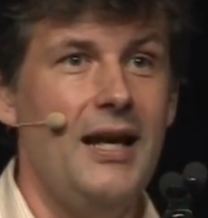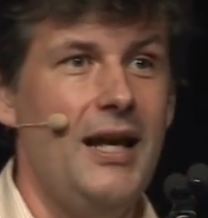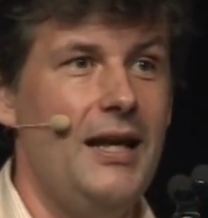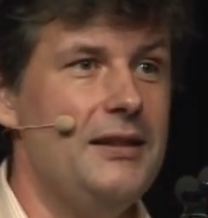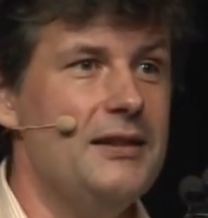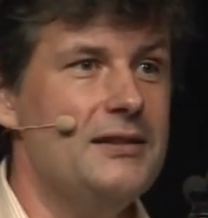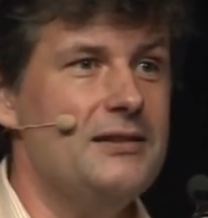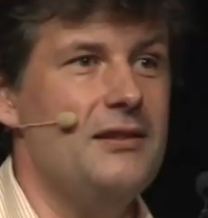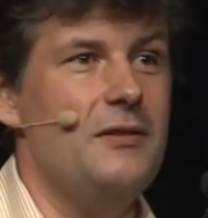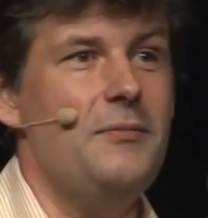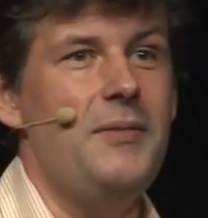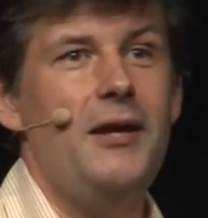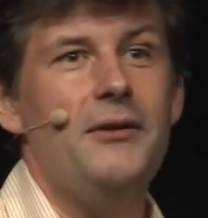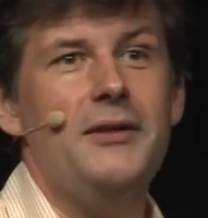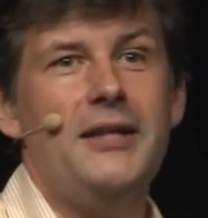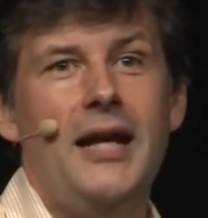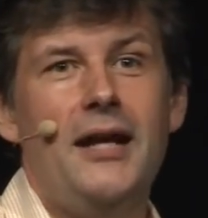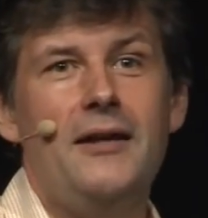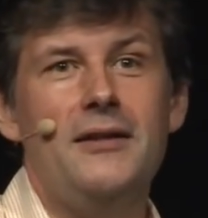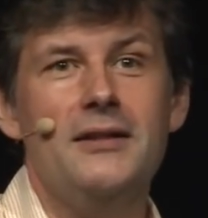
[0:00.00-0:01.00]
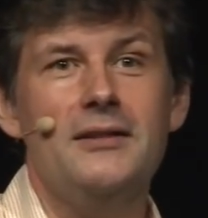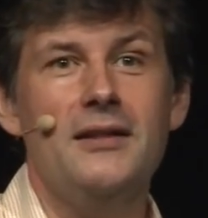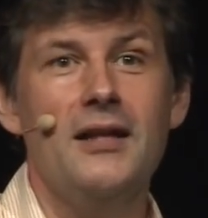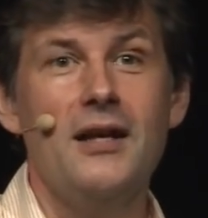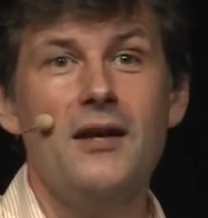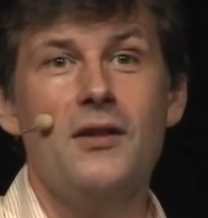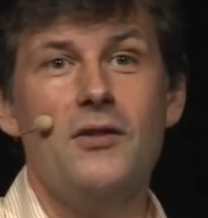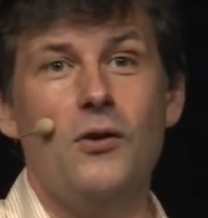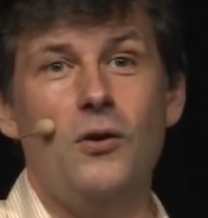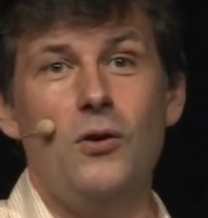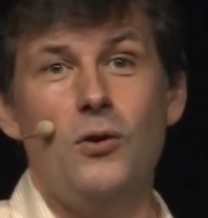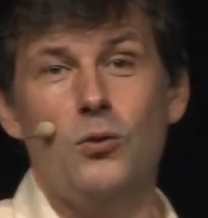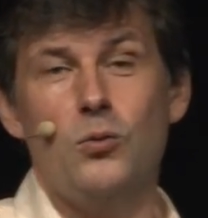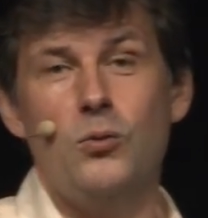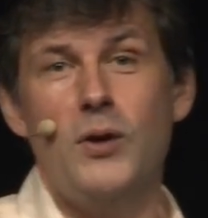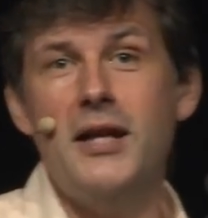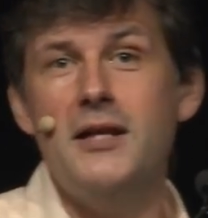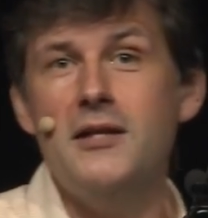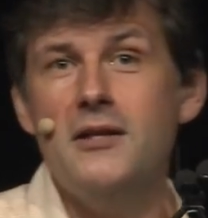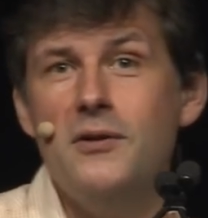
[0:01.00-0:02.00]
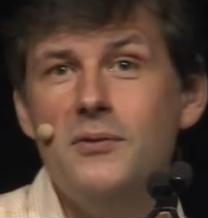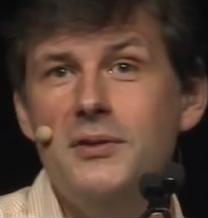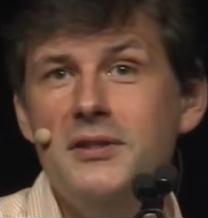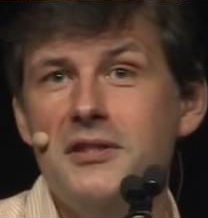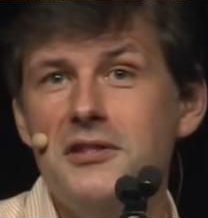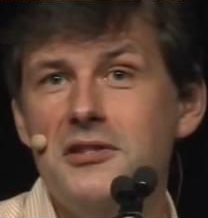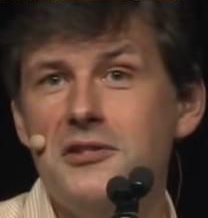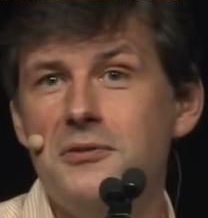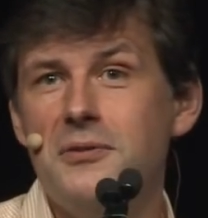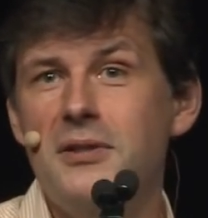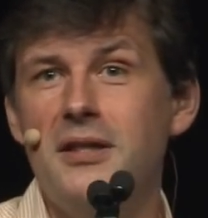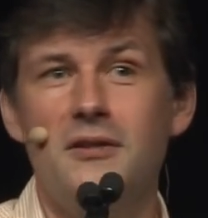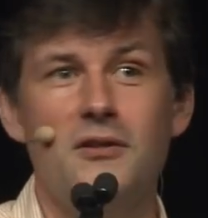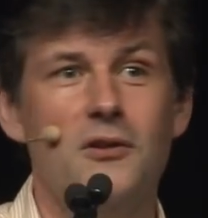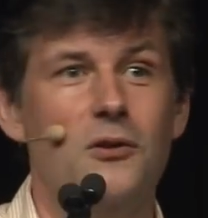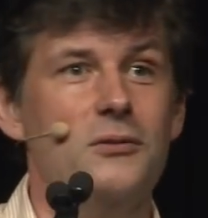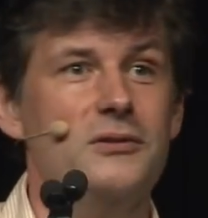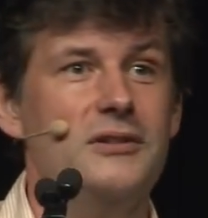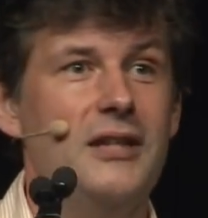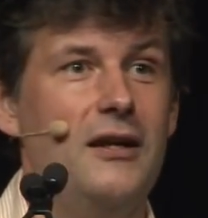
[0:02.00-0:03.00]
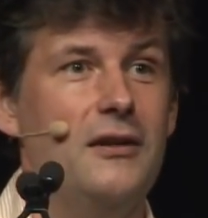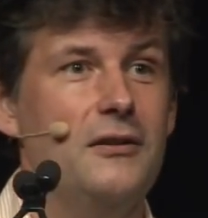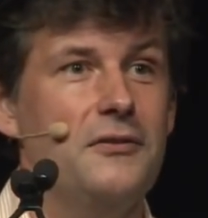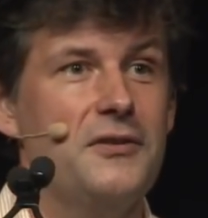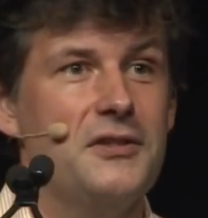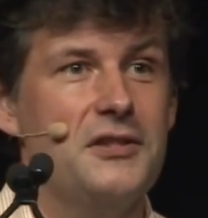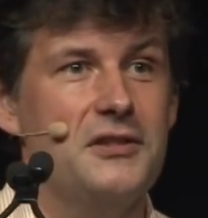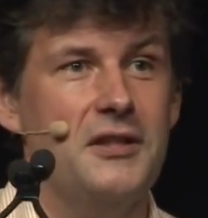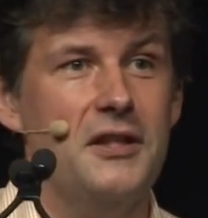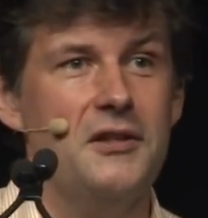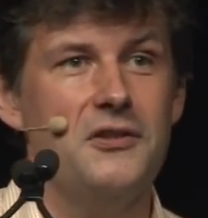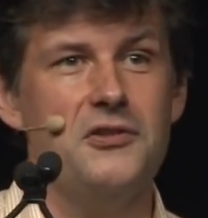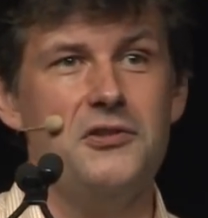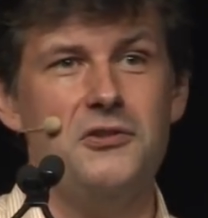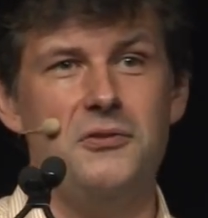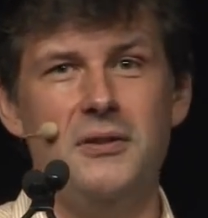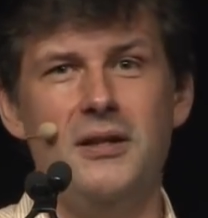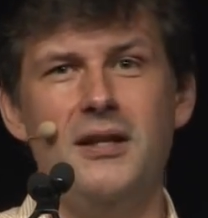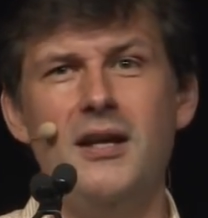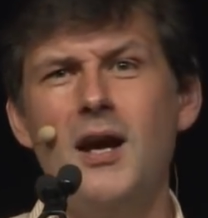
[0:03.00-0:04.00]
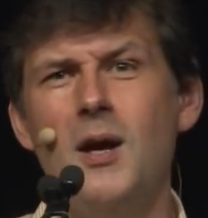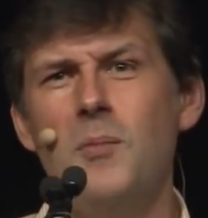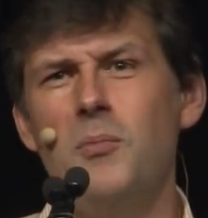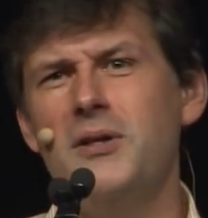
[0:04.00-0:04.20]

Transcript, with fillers: And it somehow carried the whole radio industry and the whole television industry.